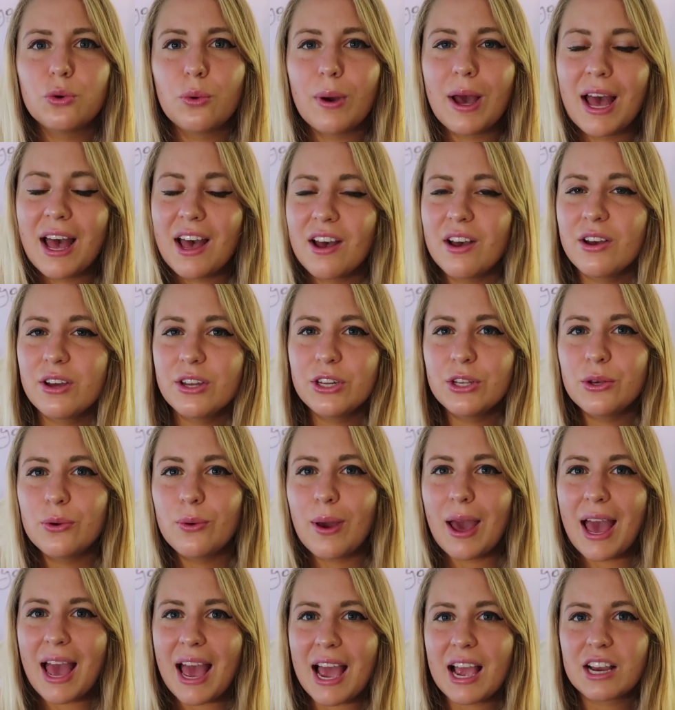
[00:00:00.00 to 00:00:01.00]
So how do
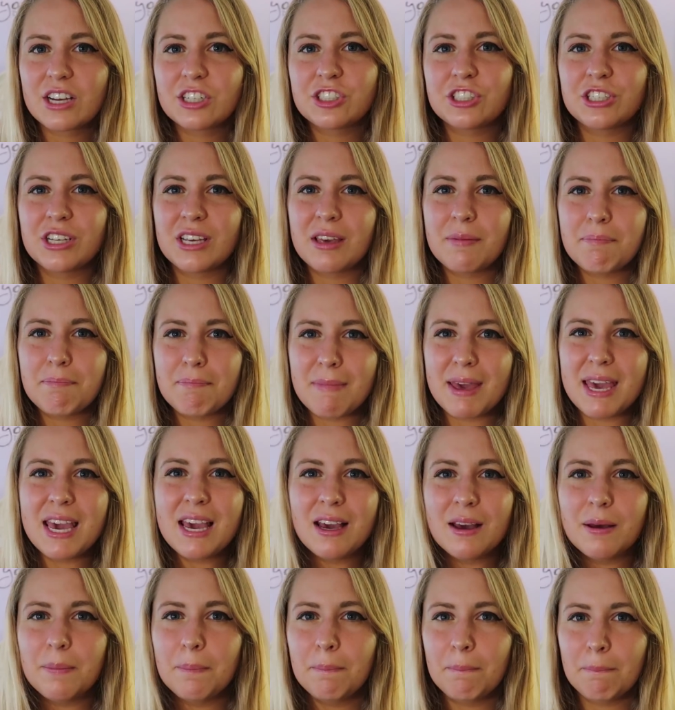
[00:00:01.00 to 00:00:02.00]
you actually
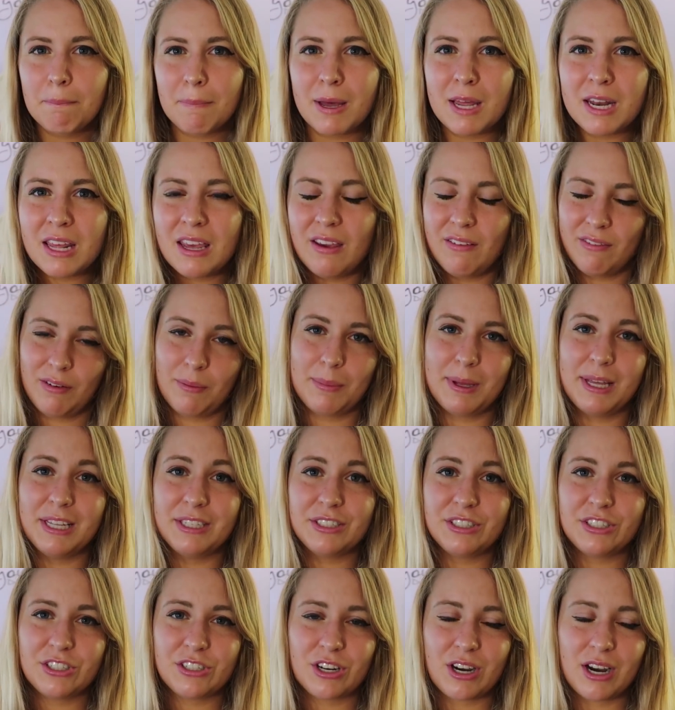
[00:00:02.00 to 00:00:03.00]
make money from
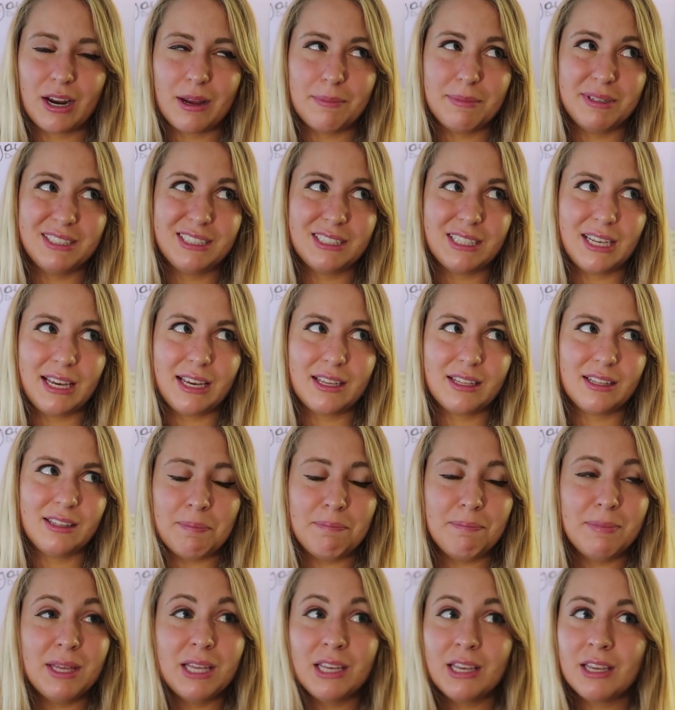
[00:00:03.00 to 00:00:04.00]
Instagram? It's like the
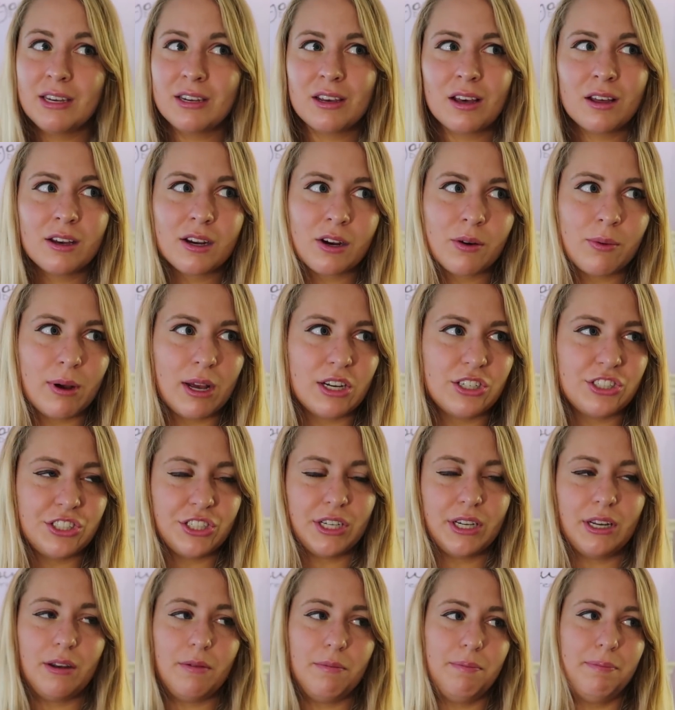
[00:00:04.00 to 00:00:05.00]
$1,000,000
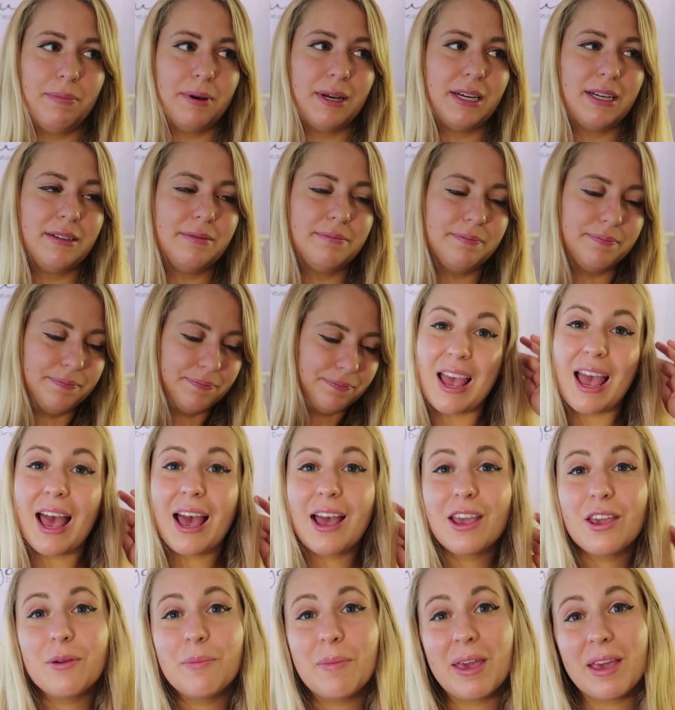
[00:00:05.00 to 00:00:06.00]
question, but
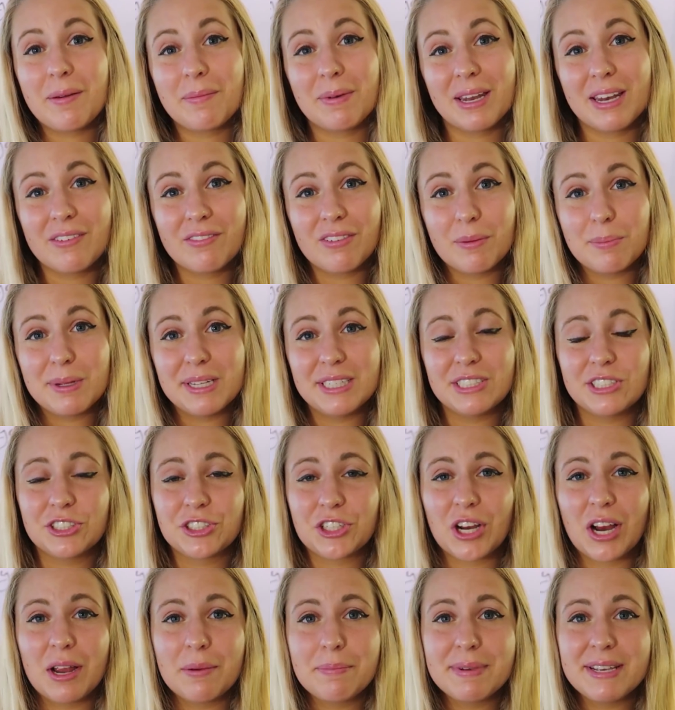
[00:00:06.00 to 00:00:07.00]
how you make money from
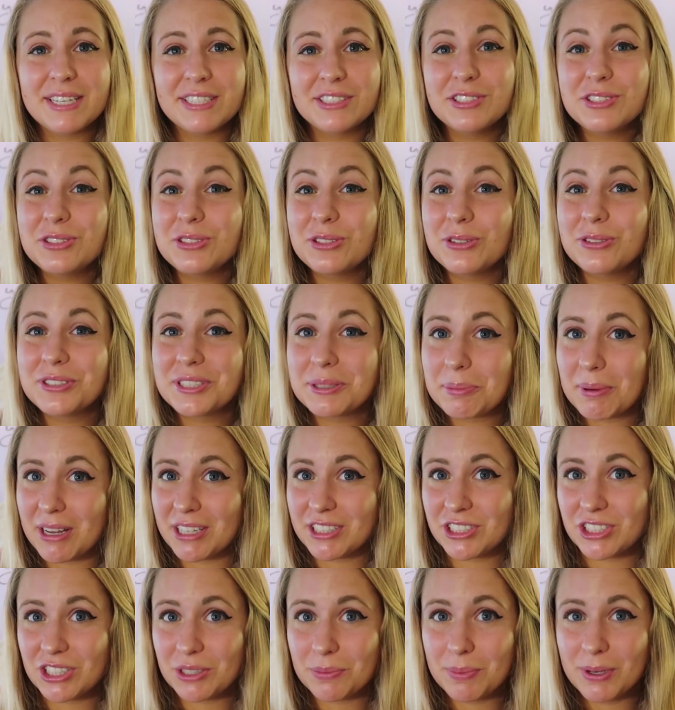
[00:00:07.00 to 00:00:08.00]
Instagram is through
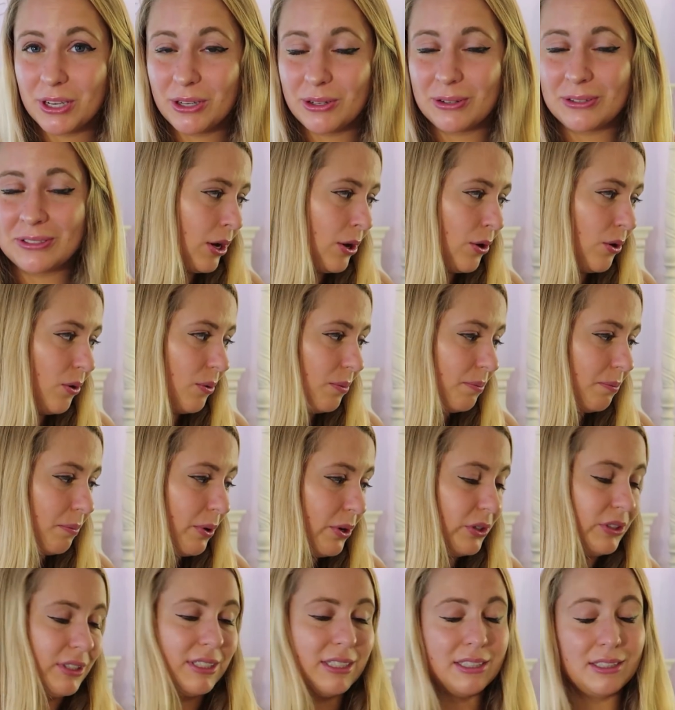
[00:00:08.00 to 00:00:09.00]
sponsored posts. So
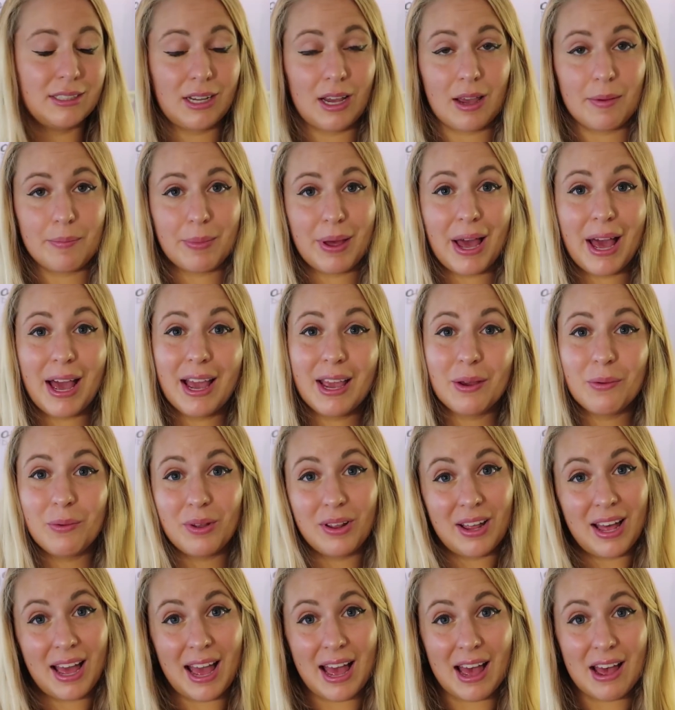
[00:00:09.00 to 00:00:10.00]
most of the time I
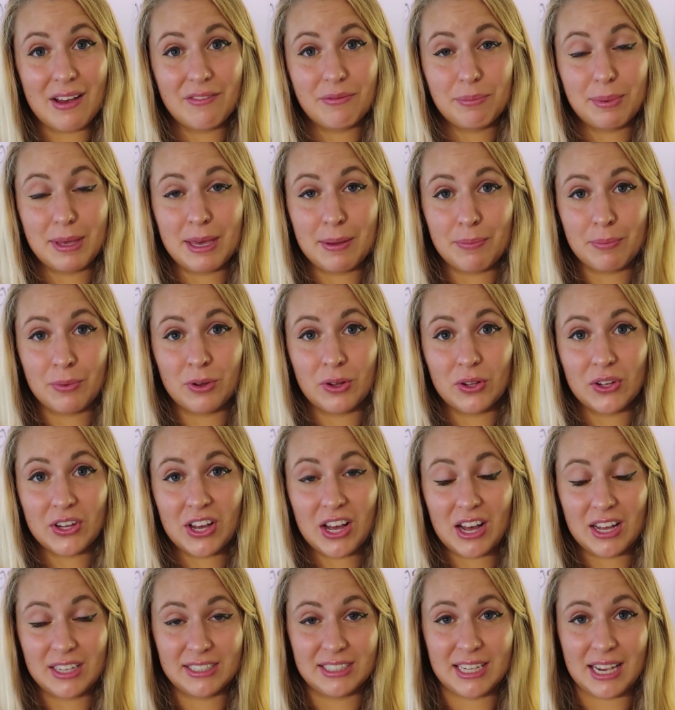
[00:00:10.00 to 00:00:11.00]
will have people
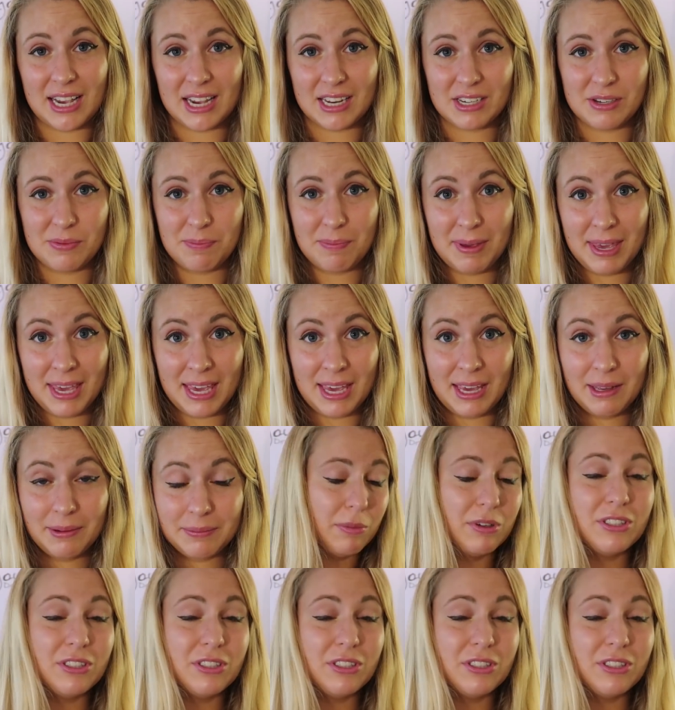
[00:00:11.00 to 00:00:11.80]
contact me.